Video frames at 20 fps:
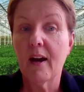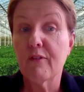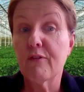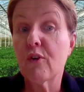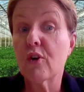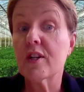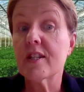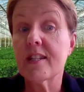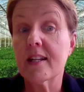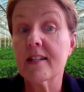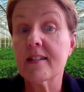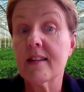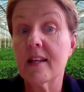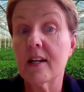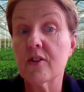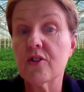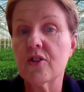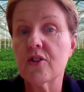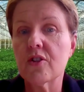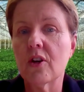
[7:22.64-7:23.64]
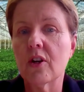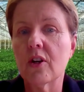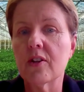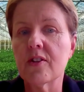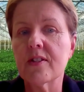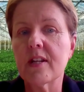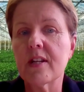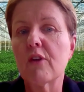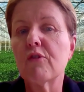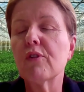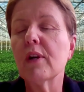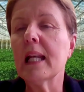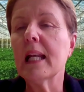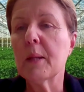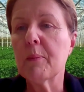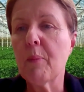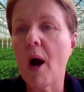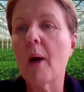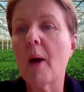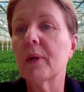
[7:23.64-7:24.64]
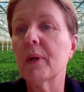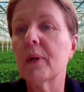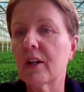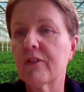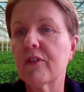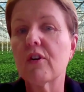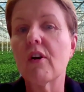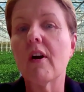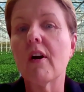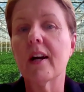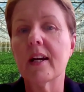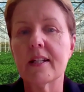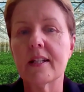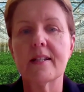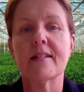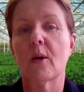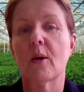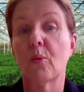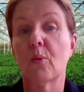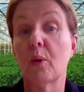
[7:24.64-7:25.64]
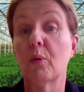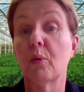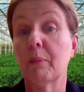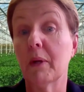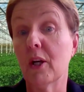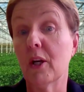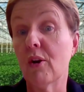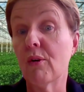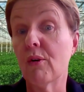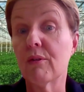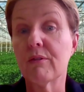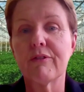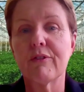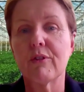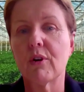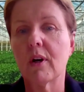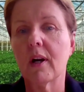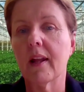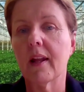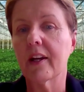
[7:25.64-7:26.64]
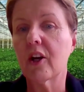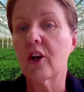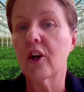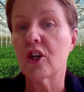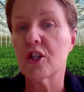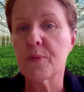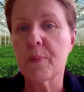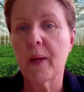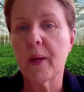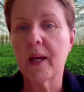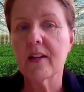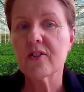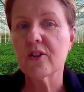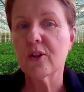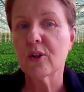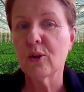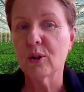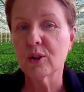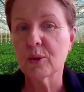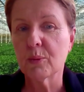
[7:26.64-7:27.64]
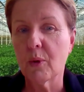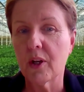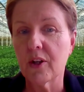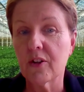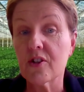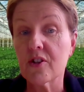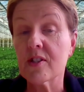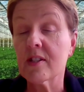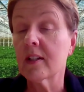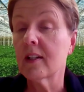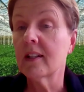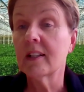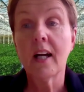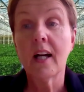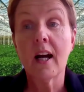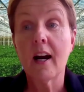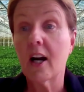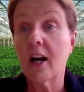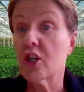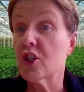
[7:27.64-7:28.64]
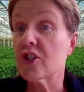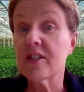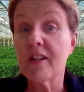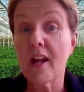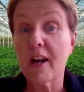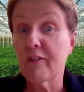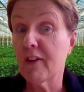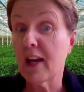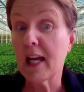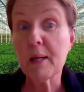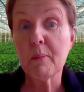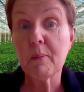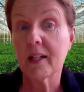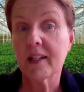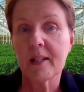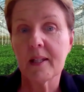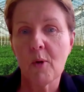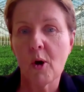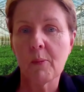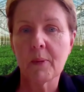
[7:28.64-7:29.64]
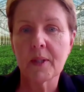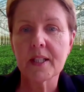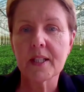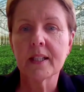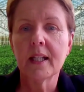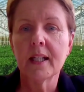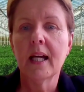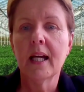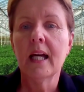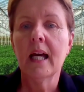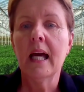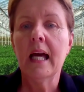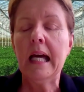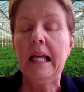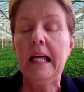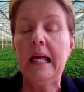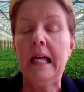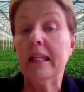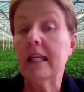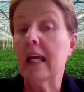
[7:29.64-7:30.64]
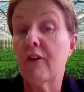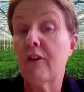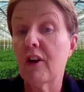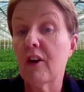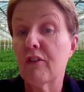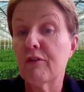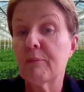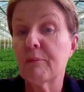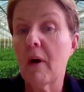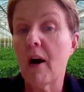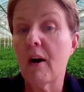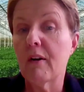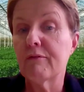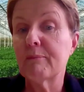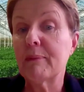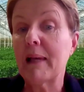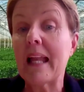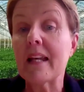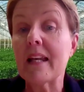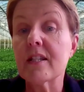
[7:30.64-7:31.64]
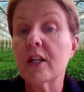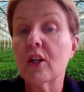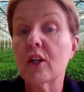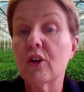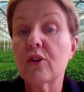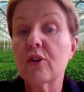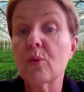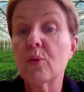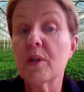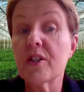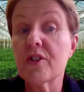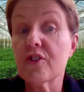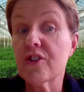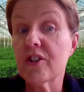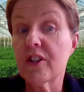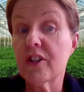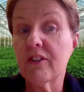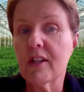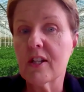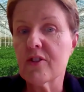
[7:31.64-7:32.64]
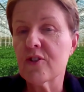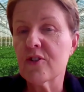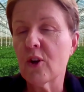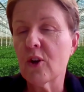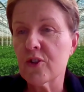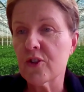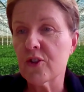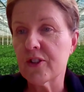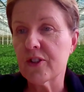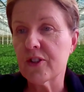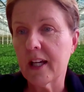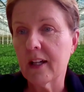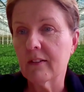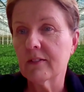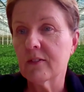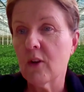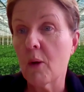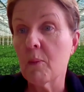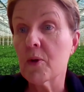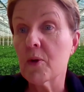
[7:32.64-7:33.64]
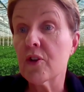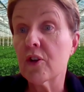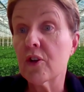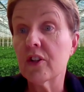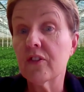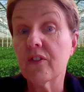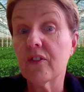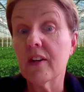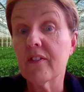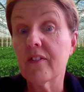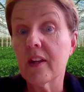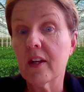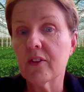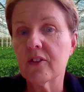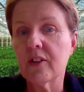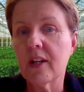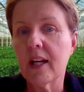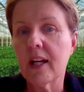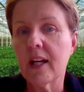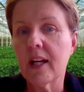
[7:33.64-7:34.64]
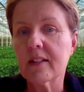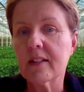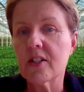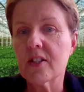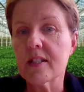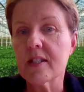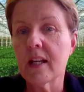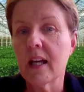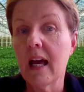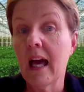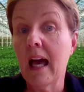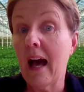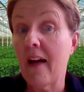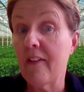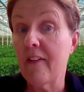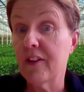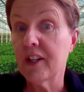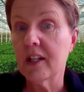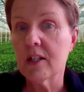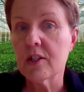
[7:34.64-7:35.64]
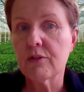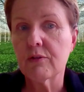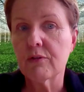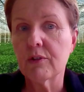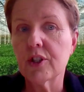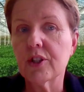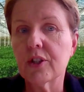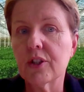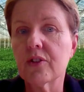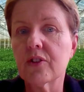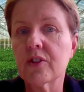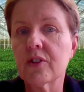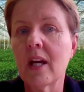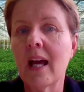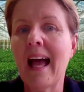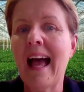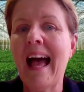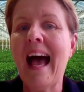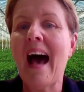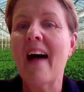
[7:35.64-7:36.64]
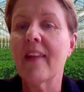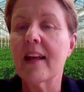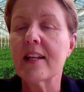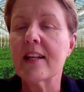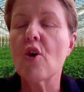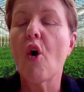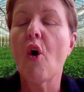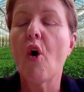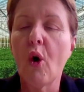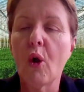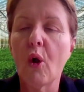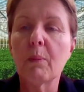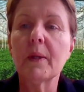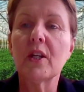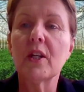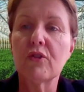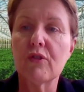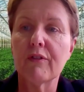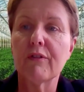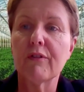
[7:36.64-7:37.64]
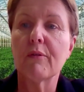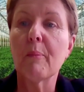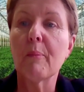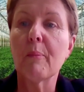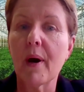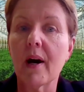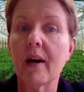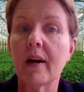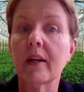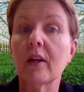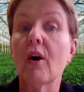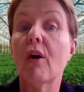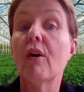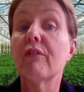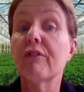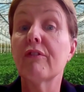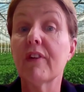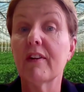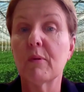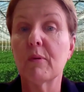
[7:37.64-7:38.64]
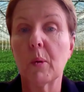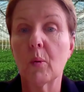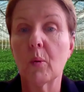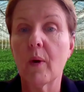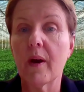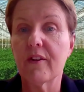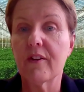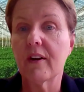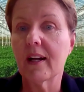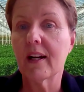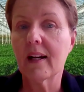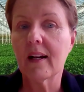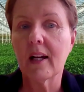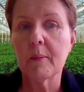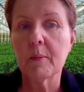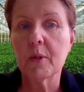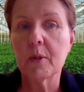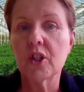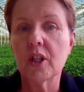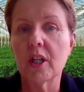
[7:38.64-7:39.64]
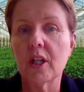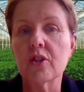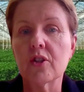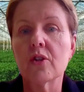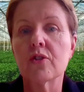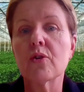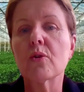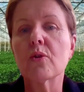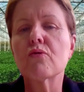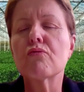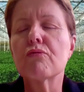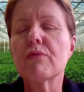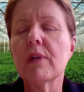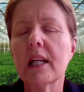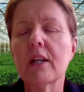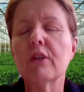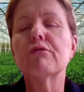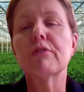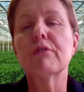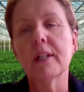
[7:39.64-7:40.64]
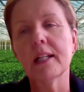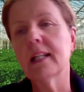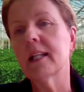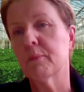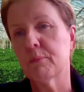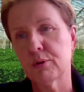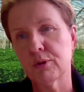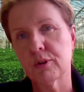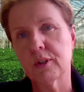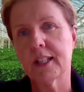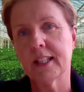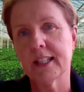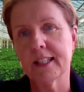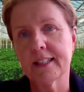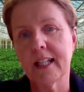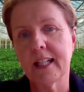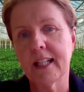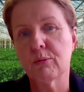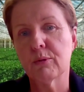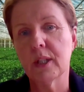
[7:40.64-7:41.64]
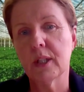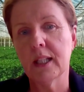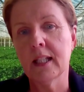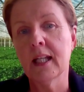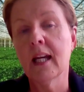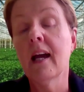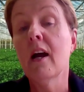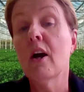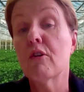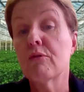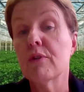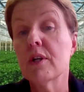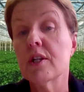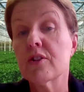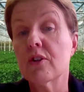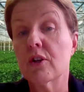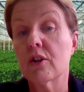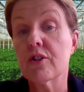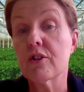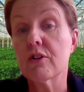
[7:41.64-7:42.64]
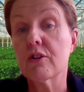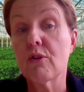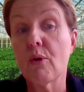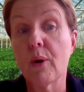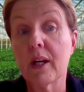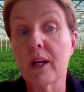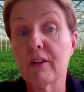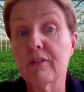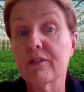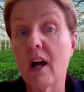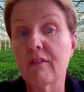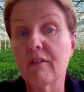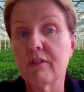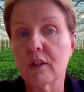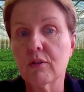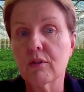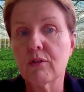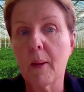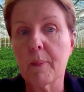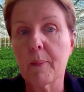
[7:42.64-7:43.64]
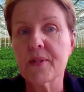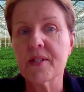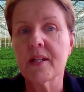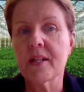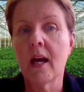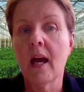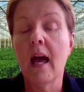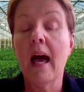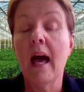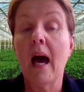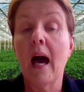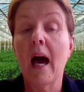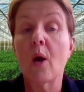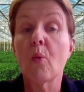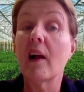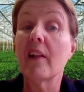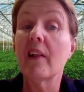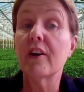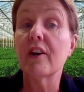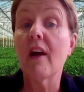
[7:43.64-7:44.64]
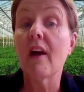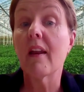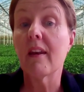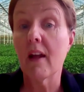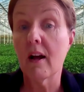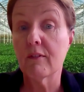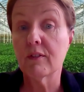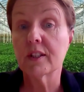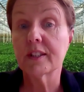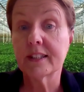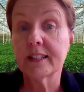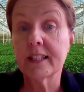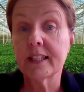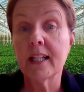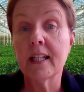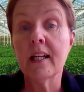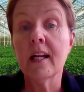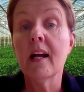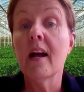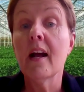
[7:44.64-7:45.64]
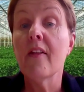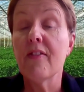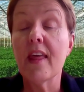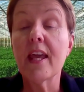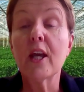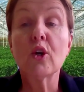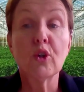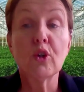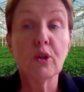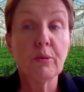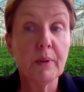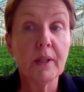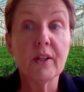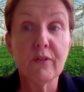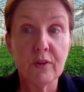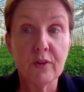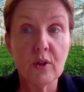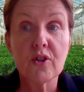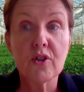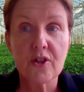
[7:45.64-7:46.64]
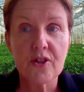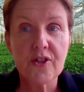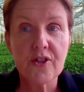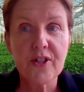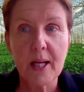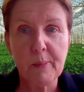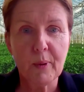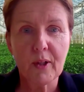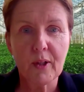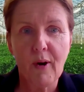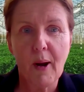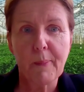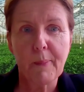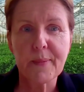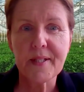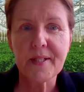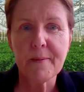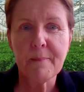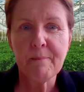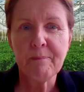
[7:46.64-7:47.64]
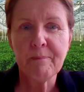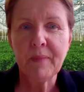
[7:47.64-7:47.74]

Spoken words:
46,000 tonnes. And really popular varieties that we would be known for, like Hearst Pinks and Golden Wonders, are just not available at the moment. The area of planting under winter cereals is also down, almost 35,000 hectares, and the yields are reduced. And that's all been driven by unfavourable weather and climate change. So it's really, really important that we research the growing of novel crops. And while they're not novel today, they could be the future staple crops.